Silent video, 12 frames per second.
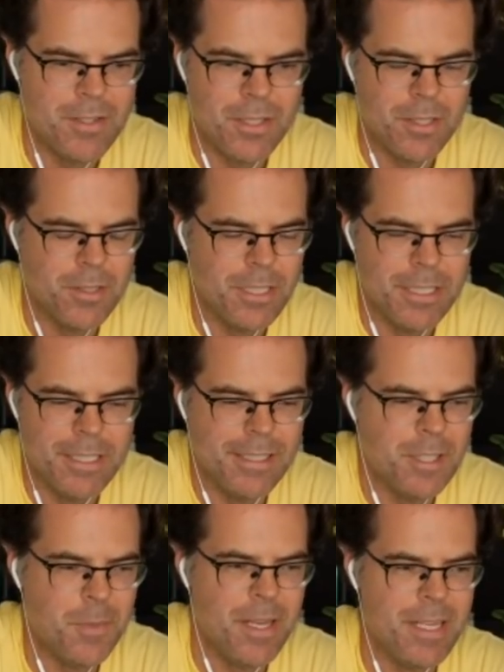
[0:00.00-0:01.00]
So it,
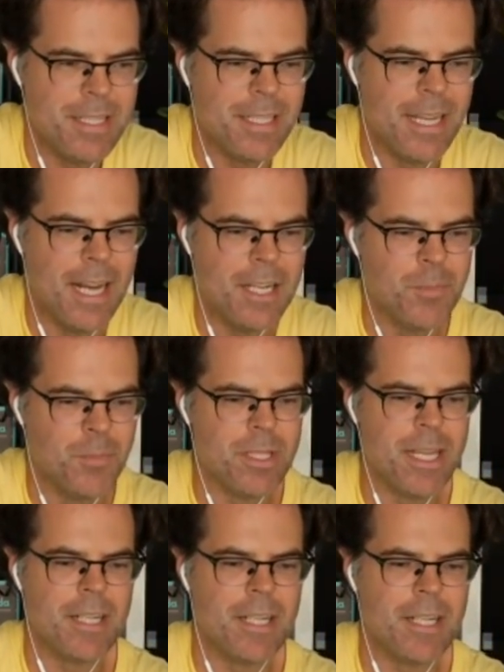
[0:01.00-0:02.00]
it's basically how do you
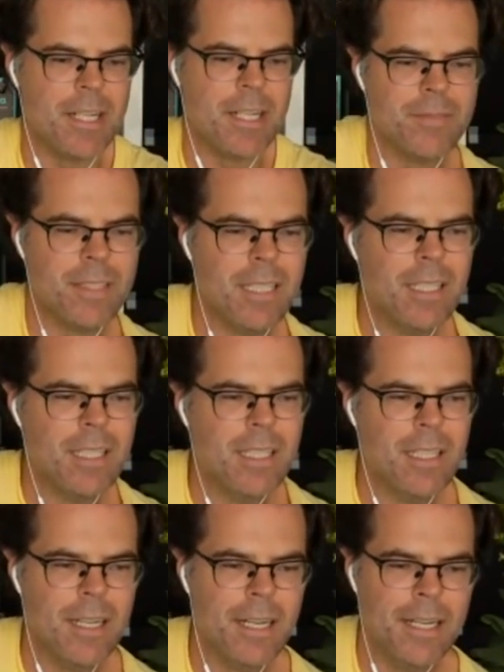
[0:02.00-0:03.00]
protect yourself?
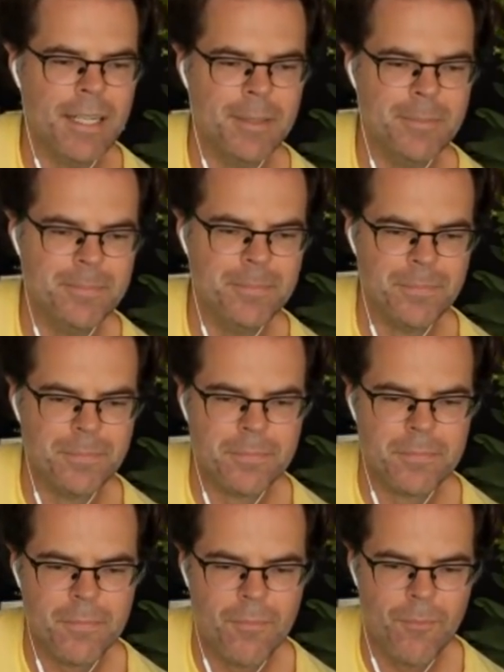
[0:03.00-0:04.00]
Um,
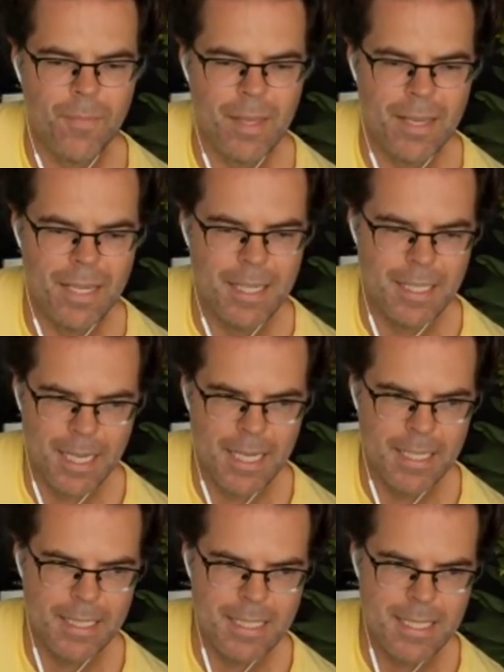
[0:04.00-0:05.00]
and again,
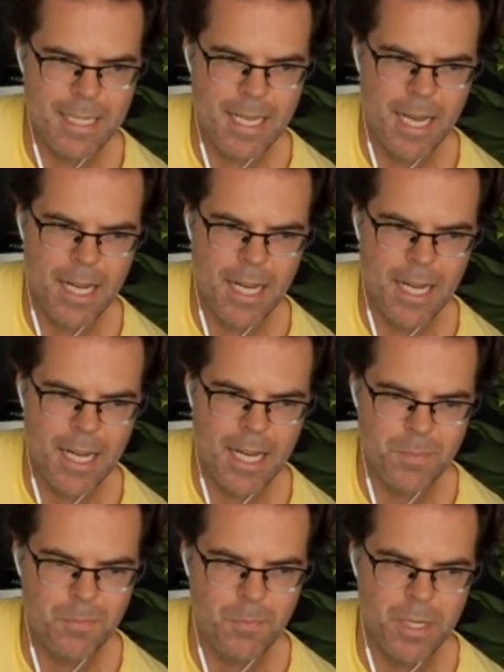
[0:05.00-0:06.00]
it's not always
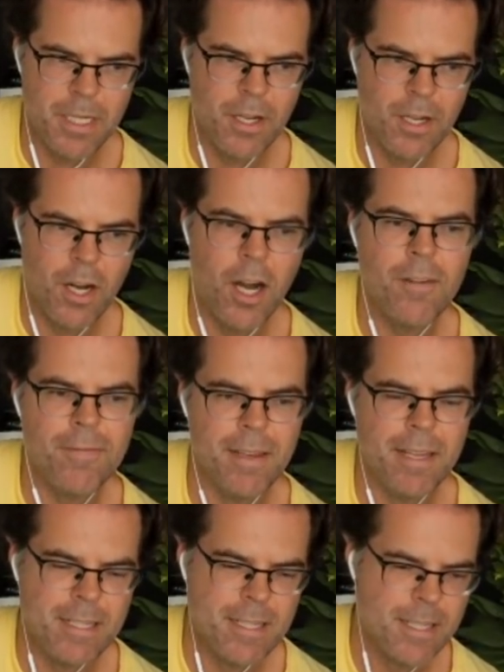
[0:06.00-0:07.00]
being
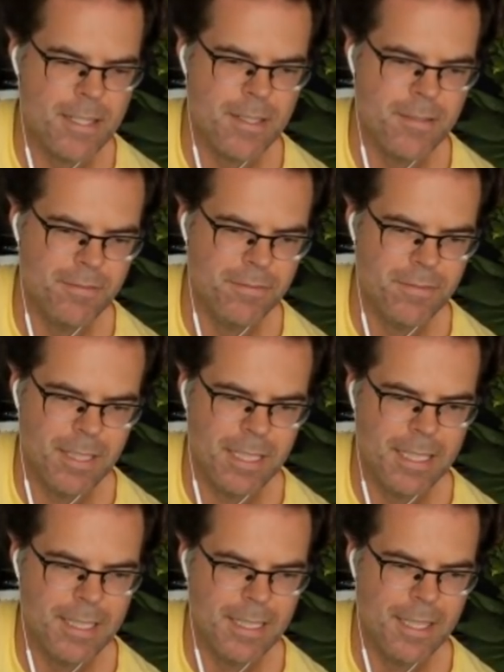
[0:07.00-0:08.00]
offensive
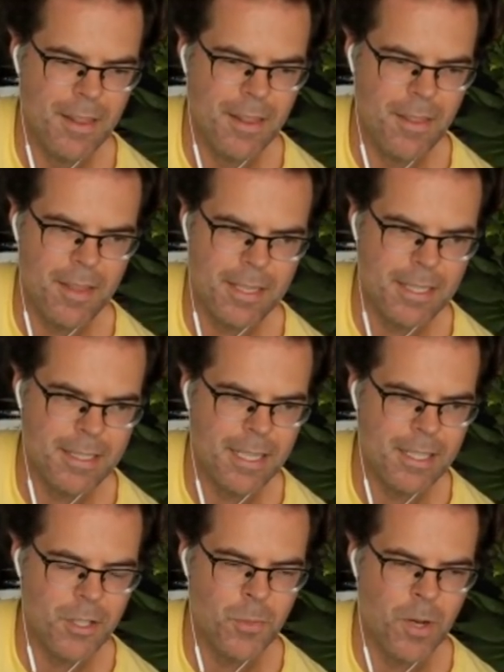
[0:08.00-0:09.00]
uh, and thinking
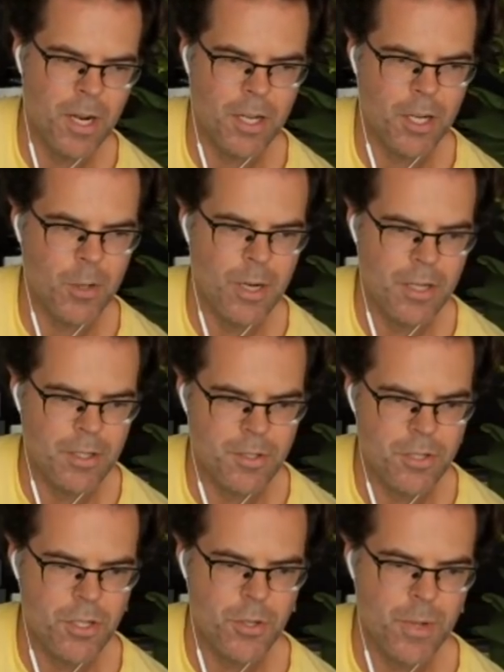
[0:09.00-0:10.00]
that you want to go out and
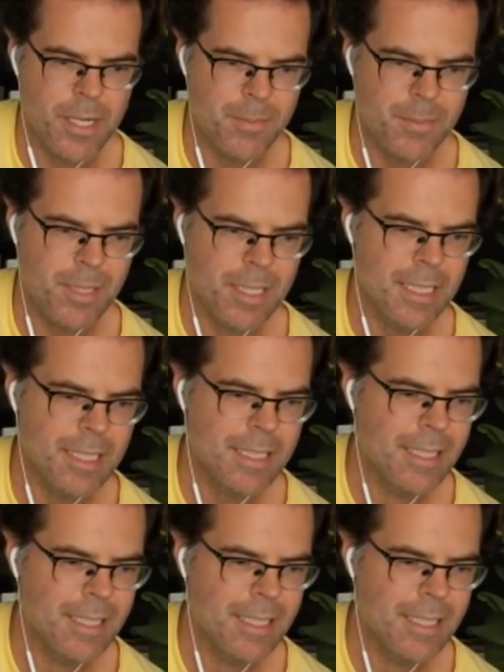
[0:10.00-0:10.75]
sue anybody.